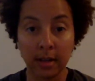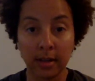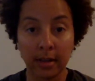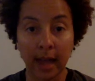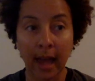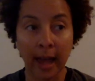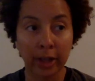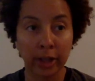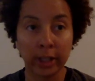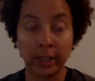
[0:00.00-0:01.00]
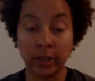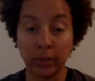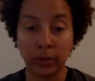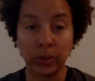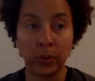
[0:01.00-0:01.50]
to actually
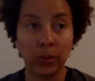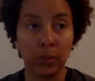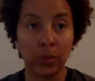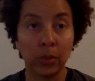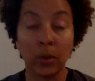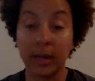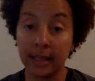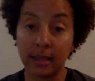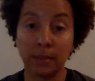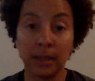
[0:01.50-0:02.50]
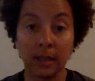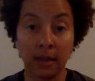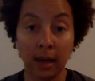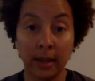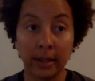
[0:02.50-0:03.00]
do what needs to be
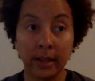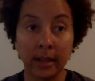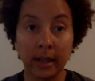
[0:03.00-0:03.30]
done